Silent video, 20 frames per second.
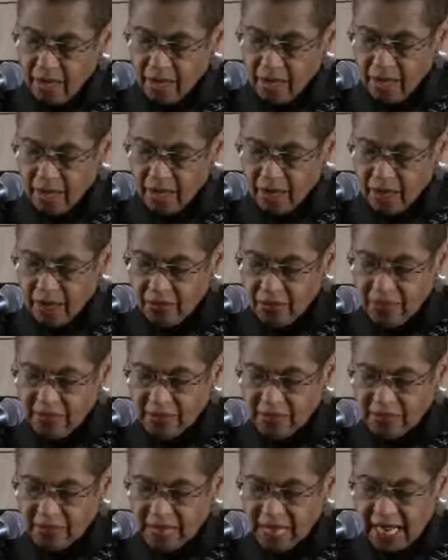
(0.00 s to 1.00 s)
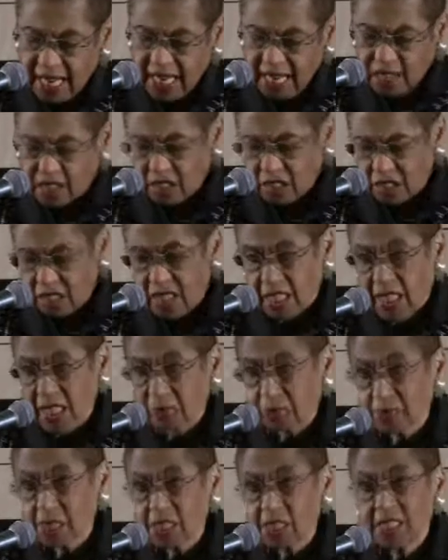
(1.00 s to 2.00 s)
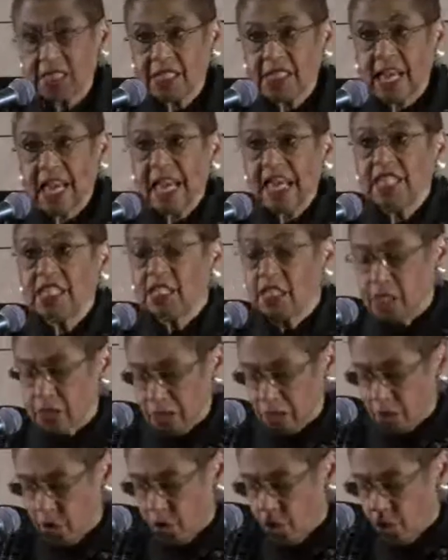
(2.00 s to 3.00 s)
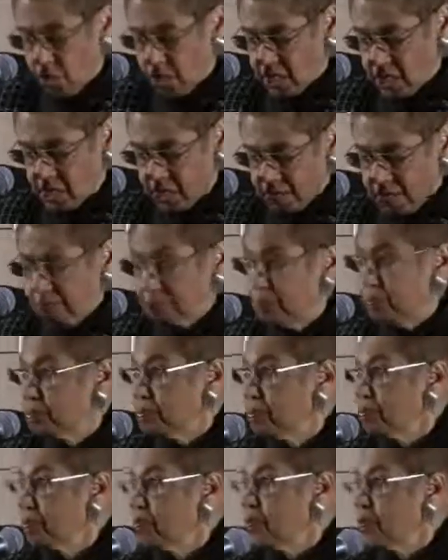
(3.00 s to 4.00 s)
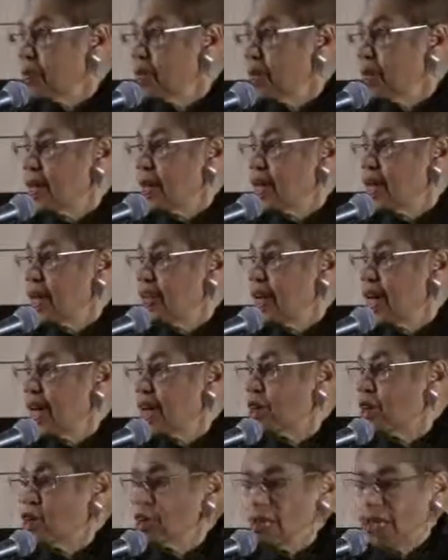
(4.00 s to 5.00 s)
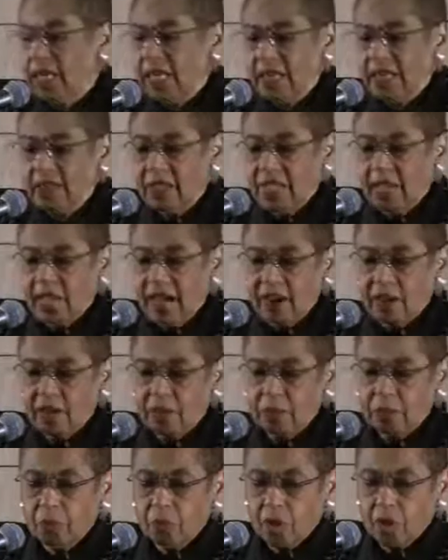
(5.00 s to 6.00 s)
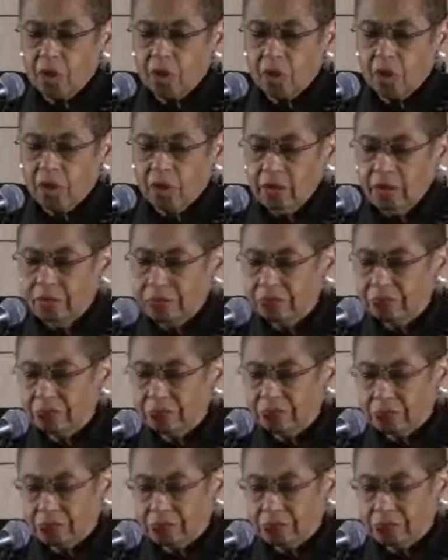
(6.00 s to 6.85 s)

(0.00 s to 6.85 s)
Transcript: Uh, the contagion, it was contagious, of course, not only in the Arab world,